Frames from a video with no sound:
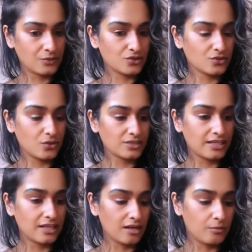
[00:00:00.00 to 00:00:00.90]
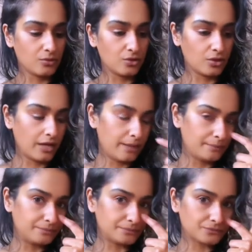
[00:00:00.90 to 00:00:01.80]
causing a lot more
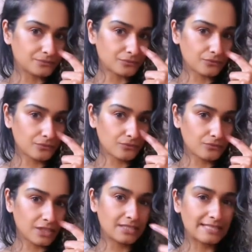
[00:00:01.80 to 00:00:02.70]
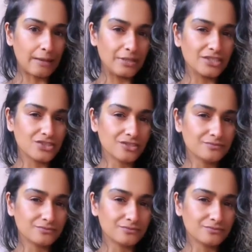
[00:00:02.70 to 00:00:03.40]
damage,